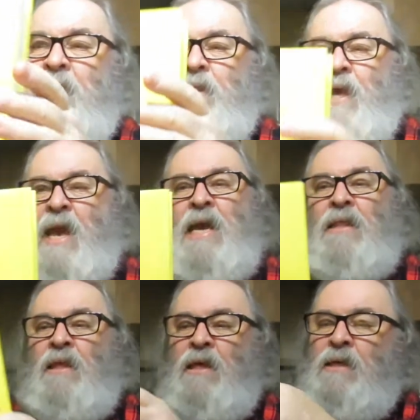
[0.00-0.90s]
by the
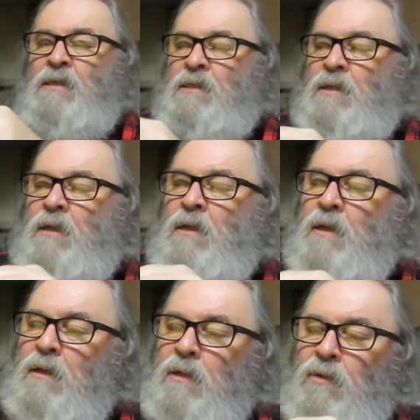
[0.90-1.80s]
atheist
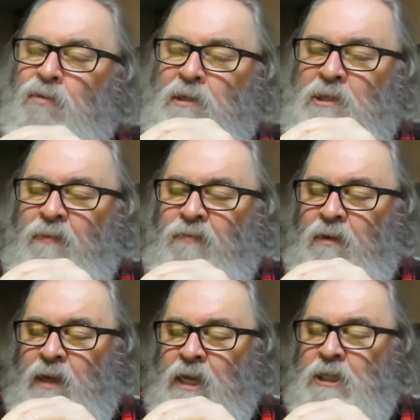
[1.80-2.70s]

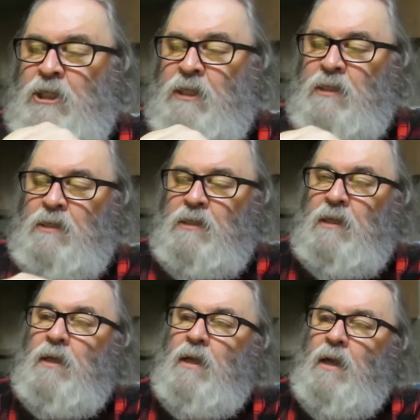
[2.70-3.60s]
Christopher
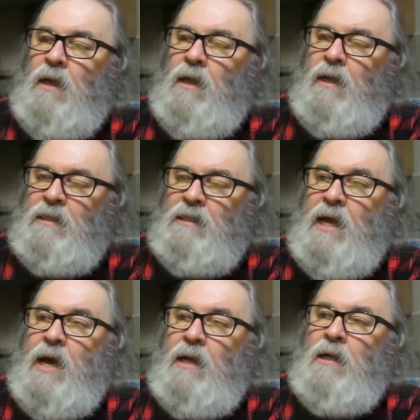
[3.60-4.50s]
Hitchens. Is
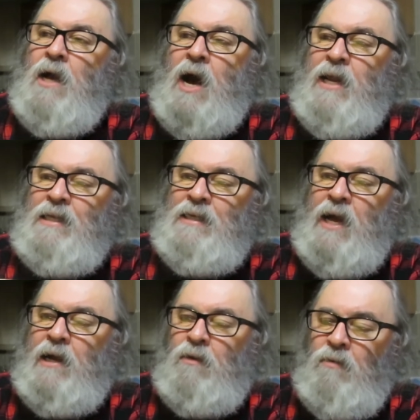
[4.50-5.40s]
not God is
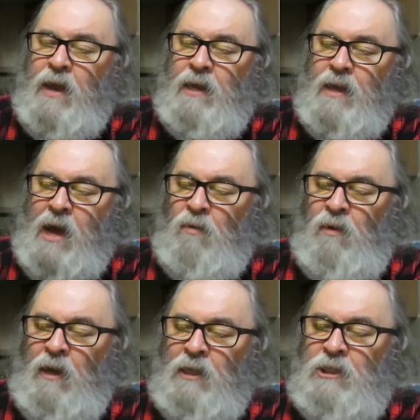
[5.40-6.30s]
not great, how
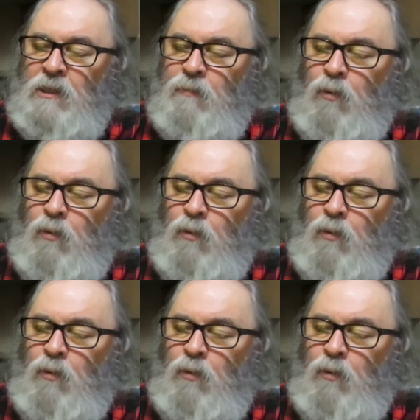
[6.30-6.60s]
religion